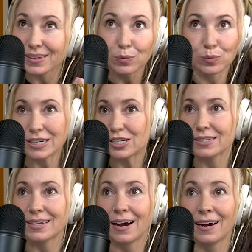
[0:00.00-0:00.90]
We
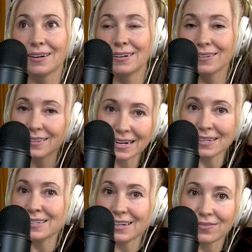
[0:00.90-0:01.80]
just had
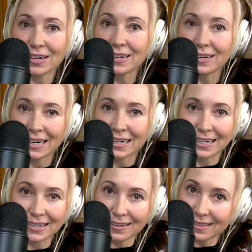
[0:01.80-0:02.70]
Thanksgiving,
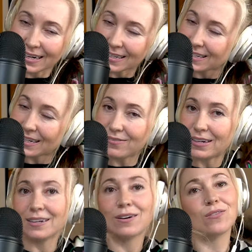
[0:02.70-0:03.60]
Canadian
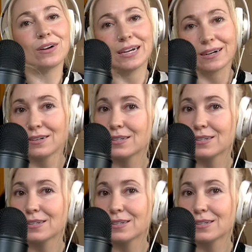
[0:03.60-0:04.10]
Thanksgiving over here,